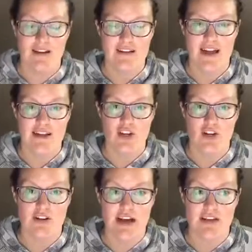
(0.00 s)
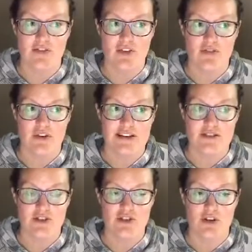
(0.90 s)
Like you're allowed to feel
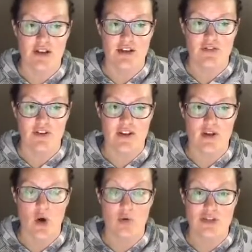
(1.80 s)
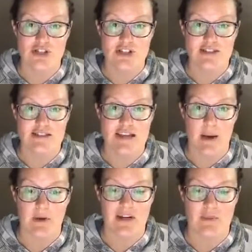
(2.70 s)
frazzled. You're allowed to feel like, holy shit, is this
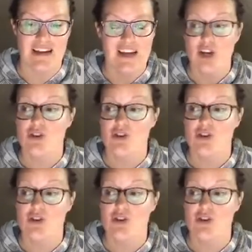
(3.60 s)
happening to me?